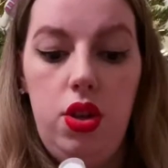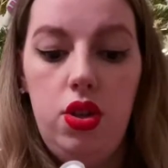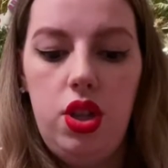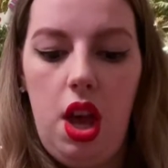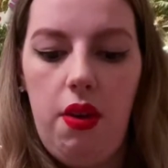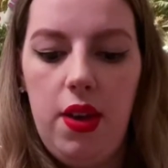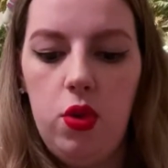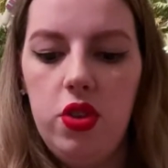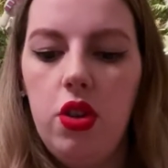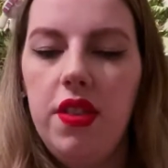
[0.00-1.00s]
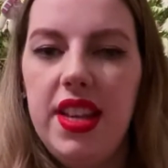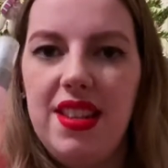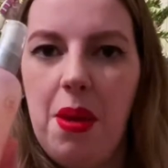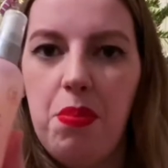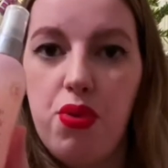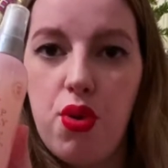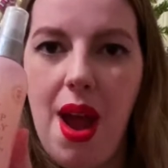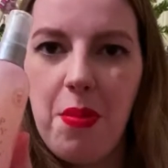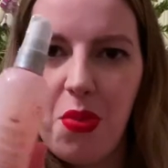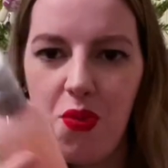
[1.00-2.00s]
So I also got this
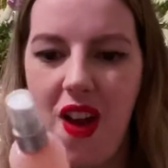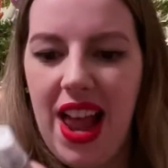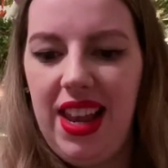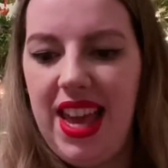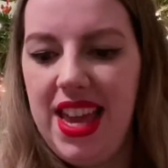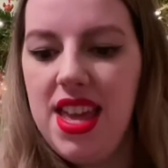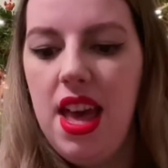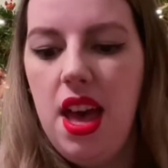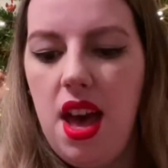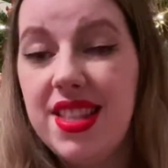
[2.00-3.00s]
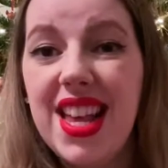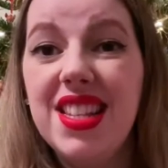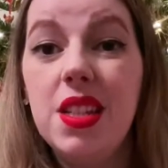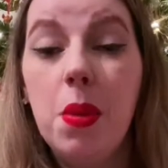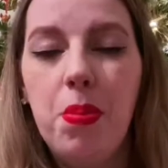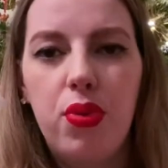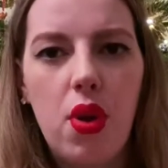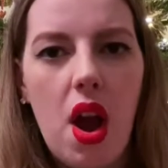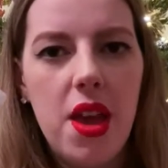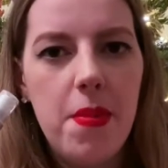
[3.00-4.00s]
Prep Rally. It says it's a
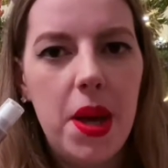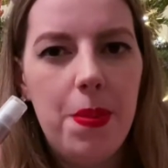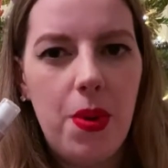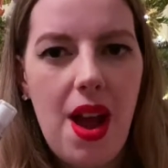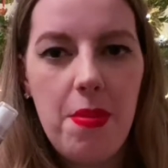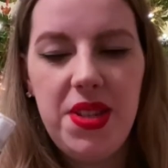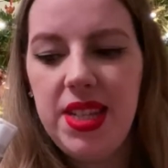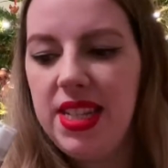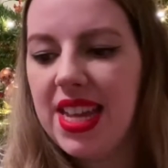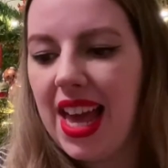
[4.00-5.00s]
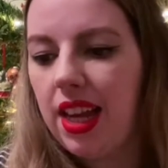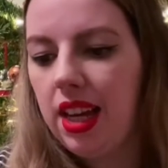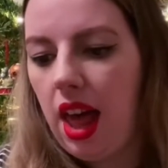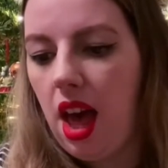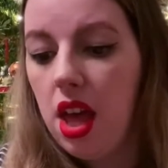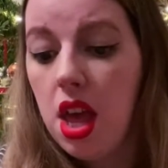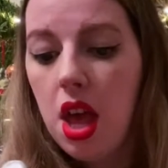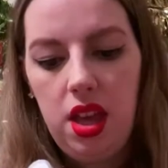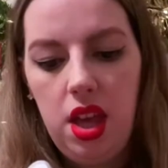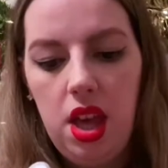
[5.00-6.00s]
prime and prep detangler,
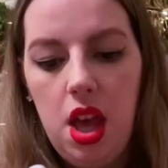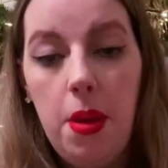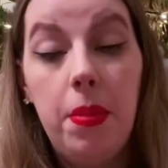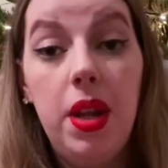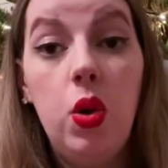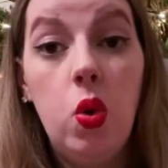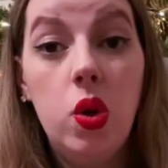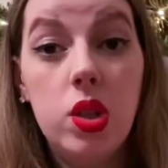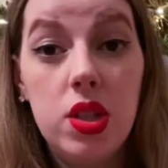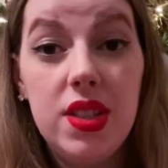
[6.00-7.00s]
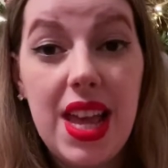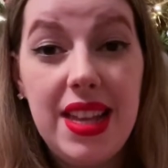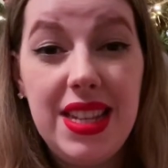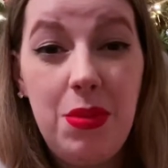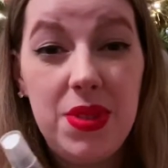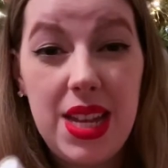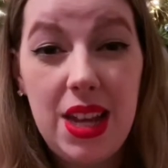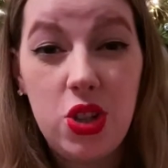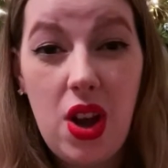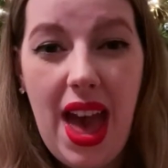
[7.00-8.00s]
but it also says it
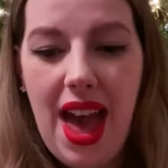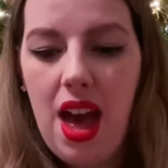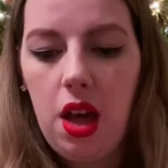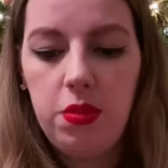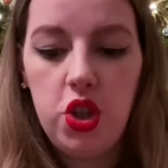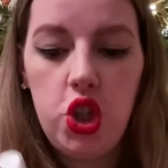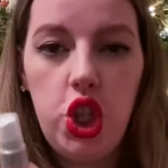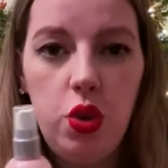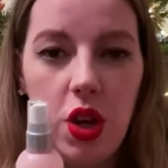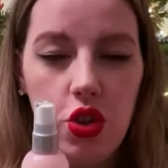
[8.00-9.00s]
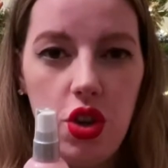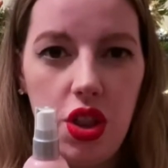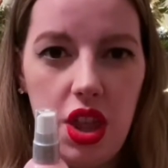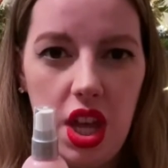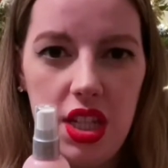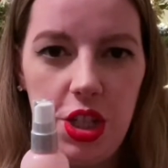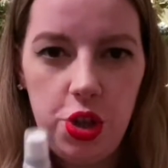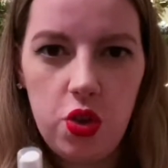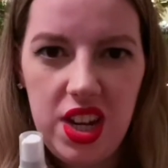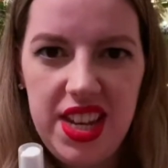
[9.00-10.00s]
protects your hair up to 230
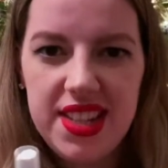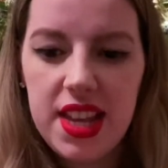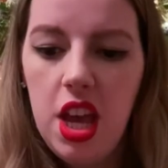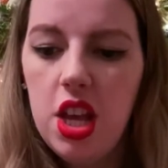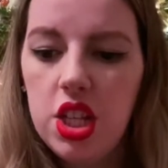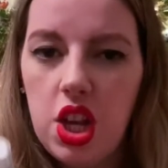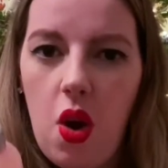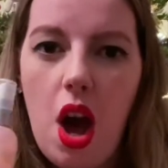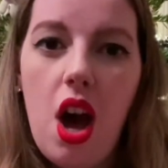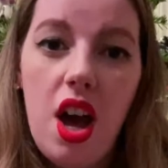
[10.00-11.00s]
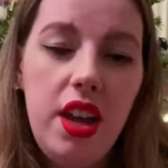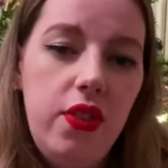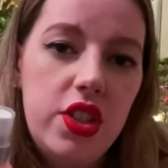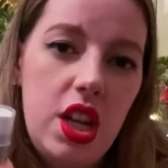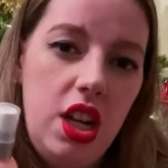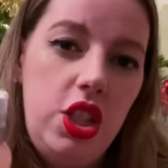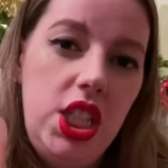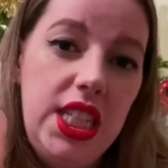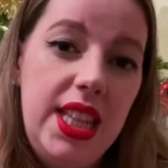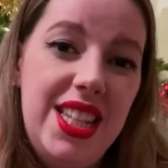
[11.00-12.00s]
degrees. So I've started
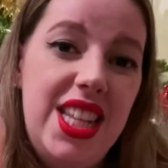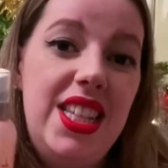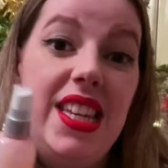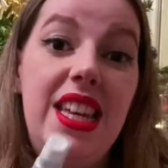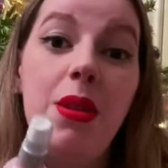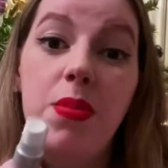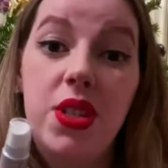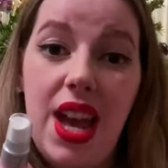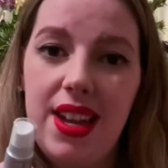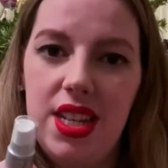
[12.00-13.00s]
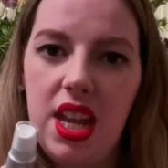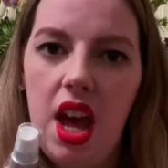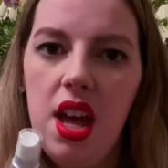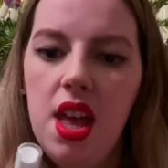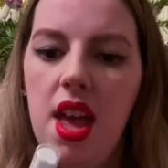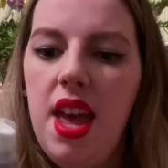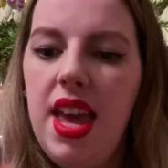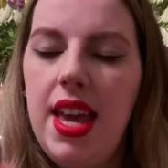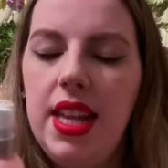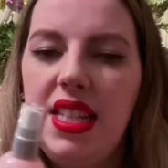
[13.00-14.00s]
using this as a heat protector.
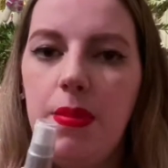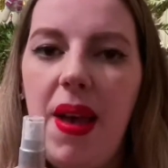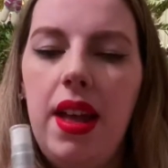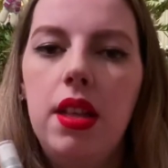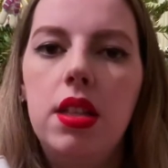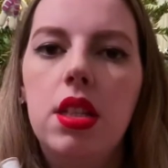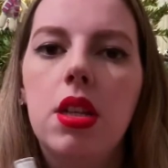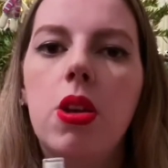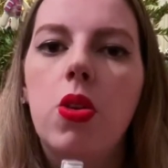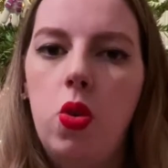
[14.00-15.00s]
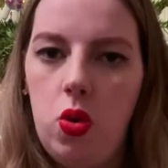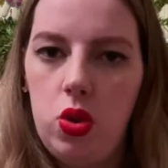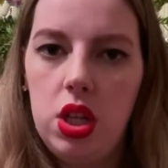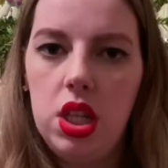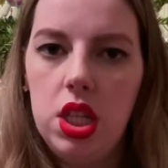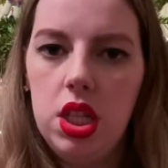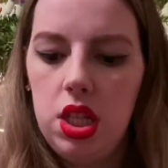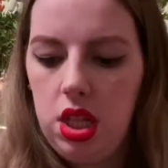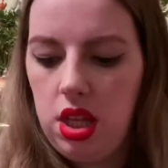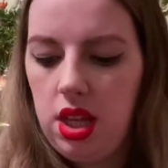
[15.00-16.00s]
It smells gorgeous.
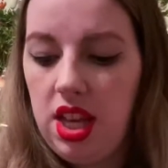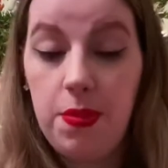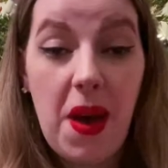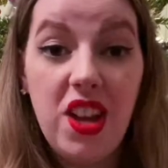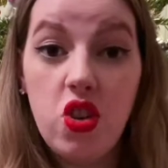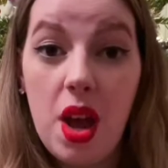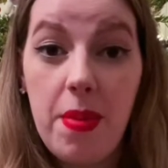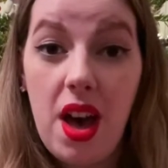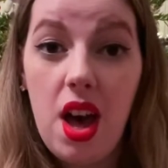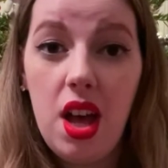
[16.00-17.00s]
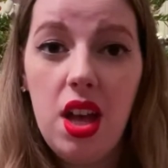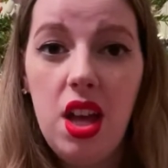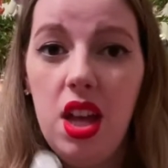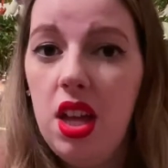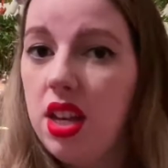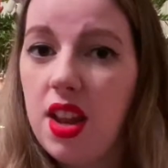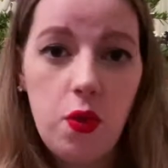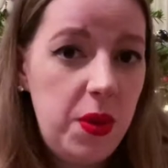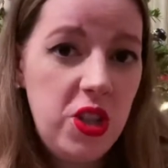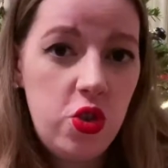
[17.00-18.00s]
It's by Dry Bar. Never
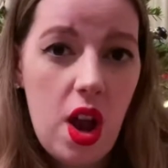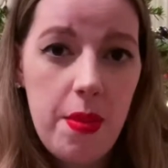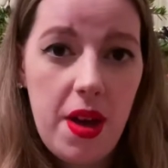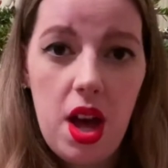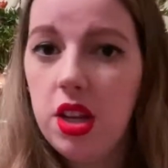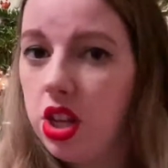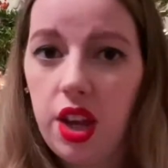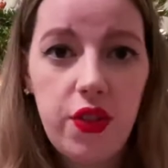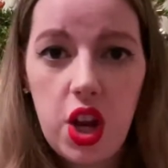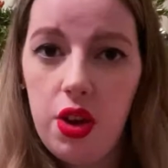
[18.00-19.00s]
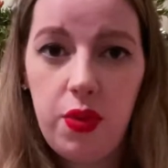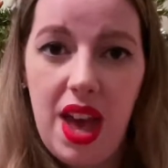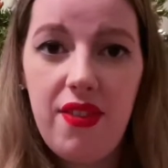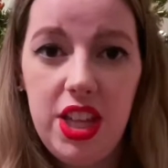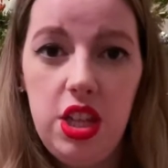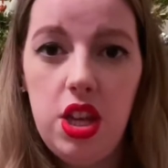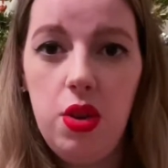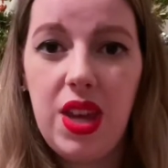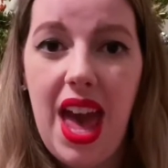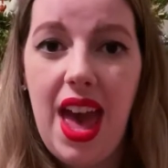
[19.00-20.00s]
been to Dry Bar, don't even know if we have it in the
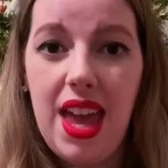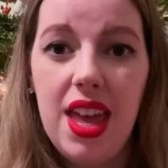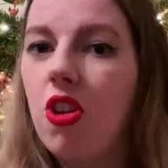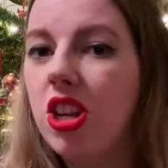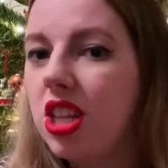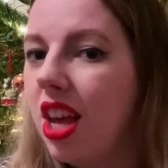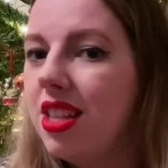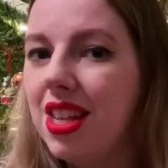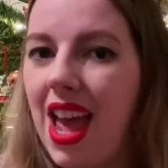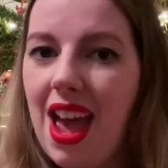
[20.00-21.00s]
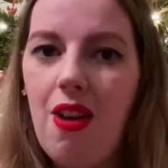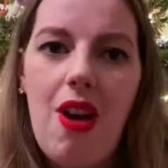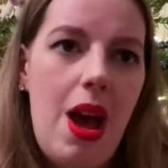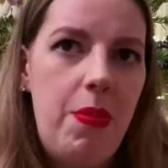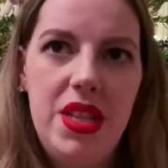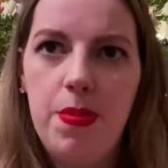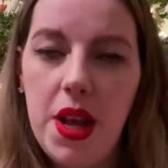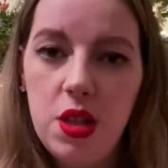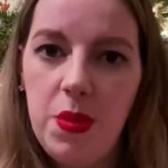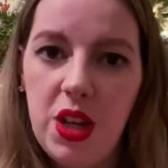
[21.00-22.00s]
UK. Got a Dyson Airwrap, it's
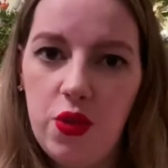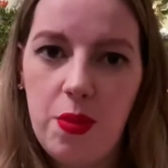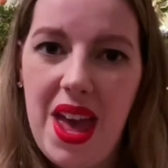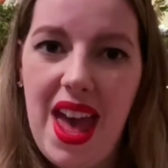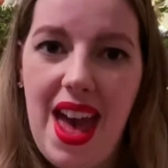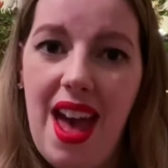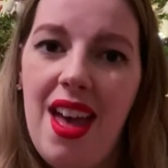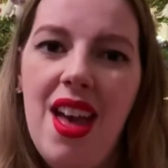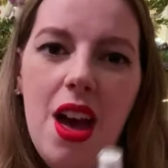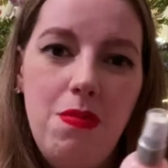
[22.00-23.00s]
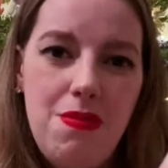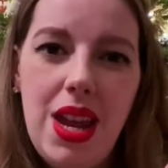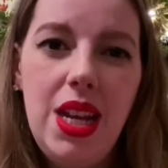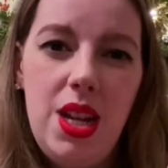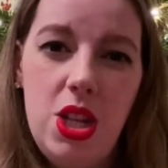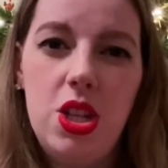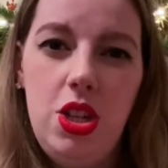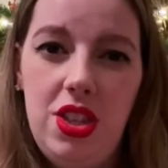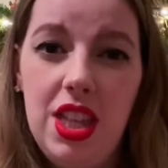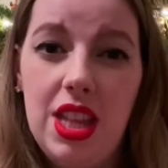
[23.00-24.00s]
supposed to be good for my hair. Mainly just
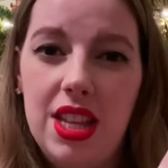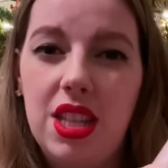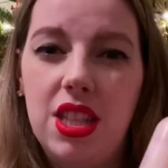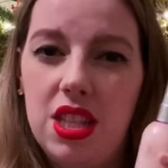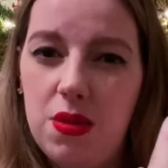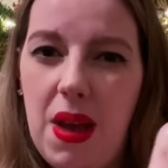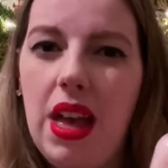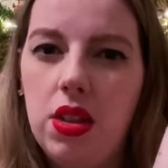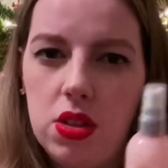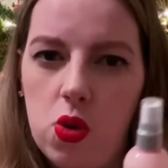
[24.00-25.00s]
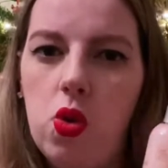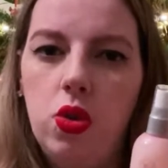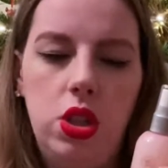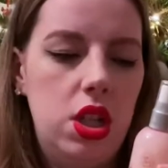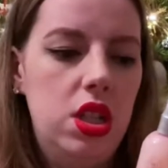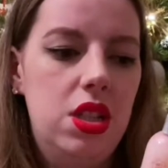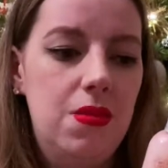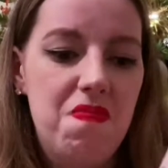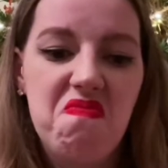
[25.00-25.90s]
using this because it smells gorgeous.